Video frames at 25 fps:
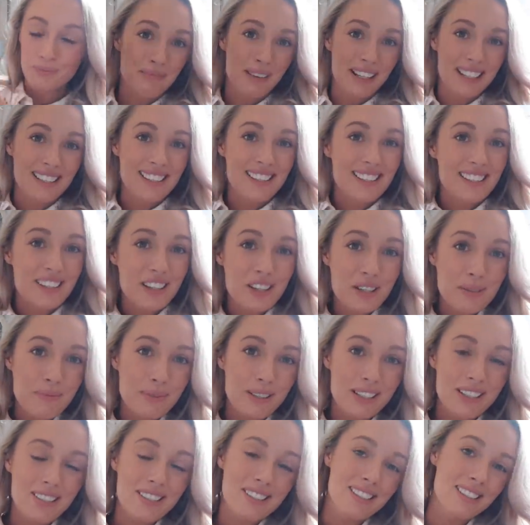My snow
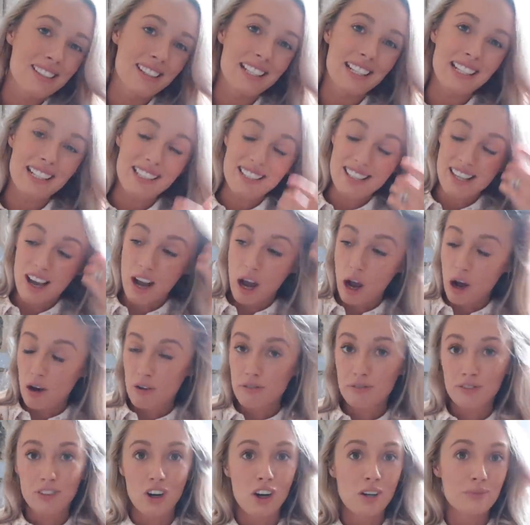boots, these are
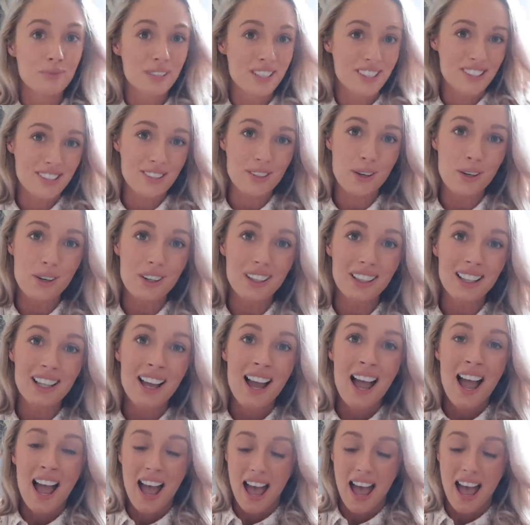from Sorrel